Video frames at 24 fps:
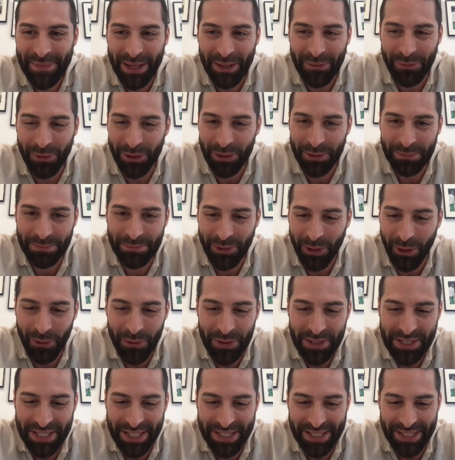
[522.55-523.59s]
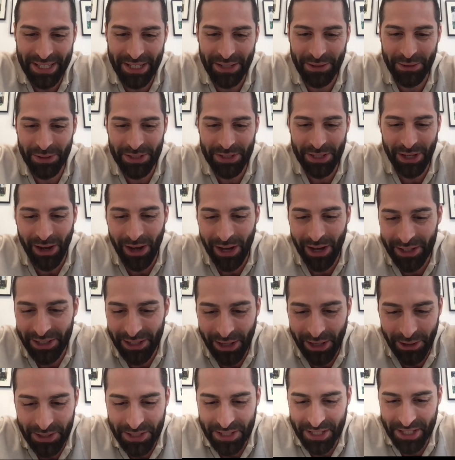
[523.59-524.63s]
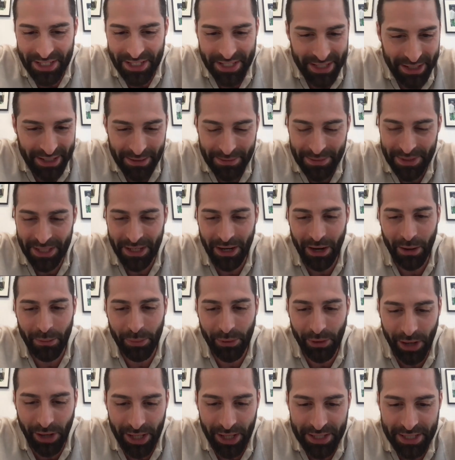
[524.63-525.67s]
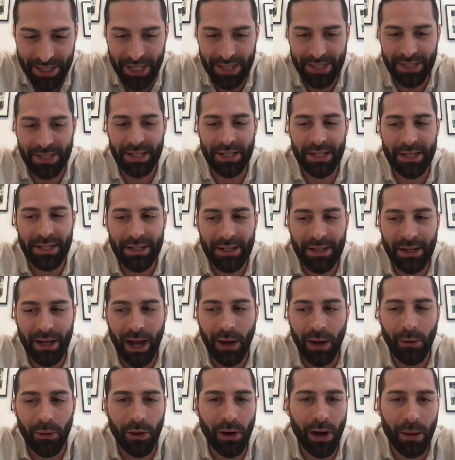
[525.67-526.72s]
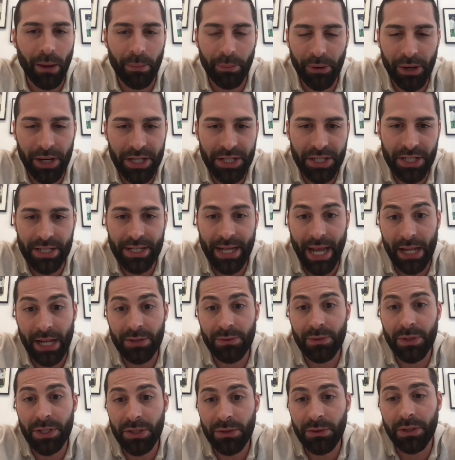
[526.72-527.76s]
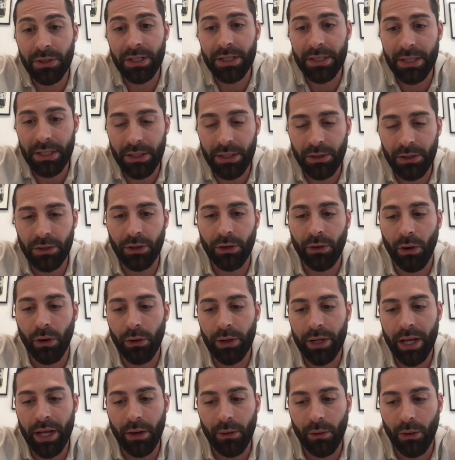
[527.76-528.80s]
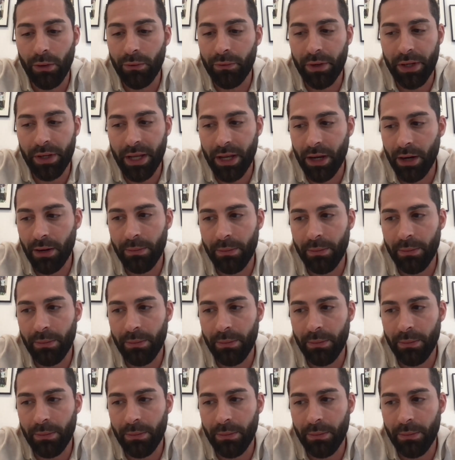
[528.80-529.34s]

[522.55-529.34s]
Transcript: And we're always continuing to audit our systems and our process and our operations as we do continue to grow year over year.